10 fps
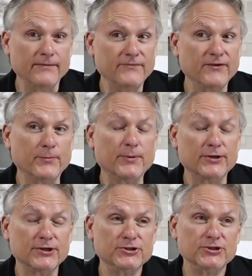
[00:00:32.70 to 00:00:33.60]
I'm Phil
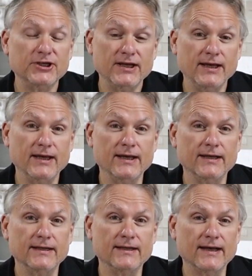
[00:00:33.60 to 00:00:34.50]
Burge,
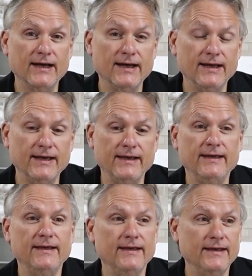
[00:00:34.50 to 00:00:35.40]
and I
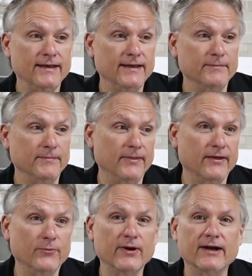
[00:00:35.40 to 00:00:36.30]
am the
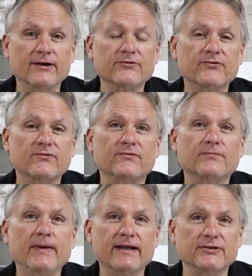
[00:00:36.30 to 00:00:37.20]
warehouse
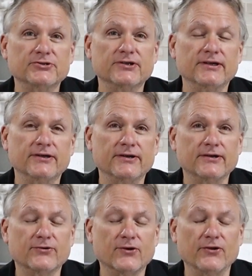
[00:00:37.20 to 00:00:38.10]
manager here at
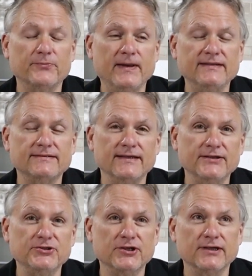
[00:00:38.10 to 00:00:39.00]
Crawl Space
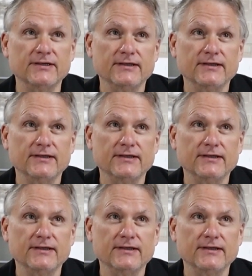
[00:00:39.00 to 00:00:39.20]
Ninja.